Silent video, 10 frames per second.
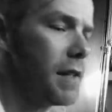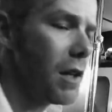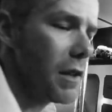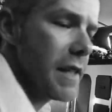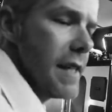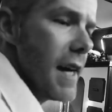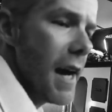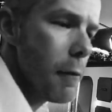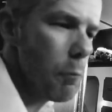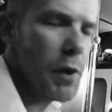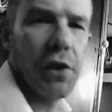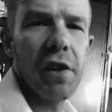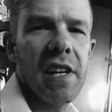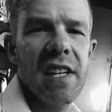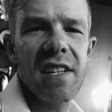all the uh,
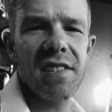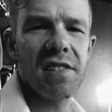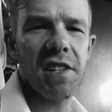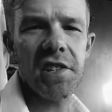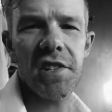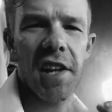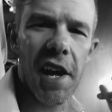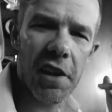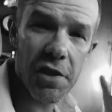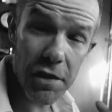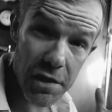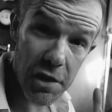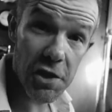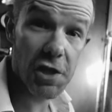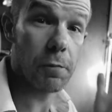impurities and such as that are
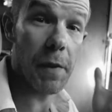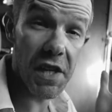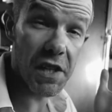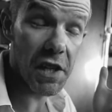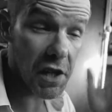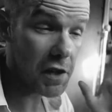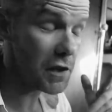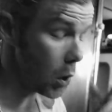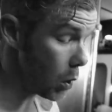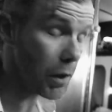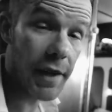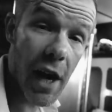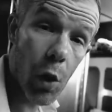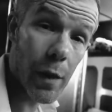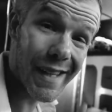suspended in the oil,
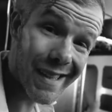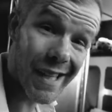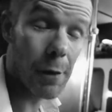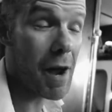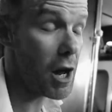now we can get them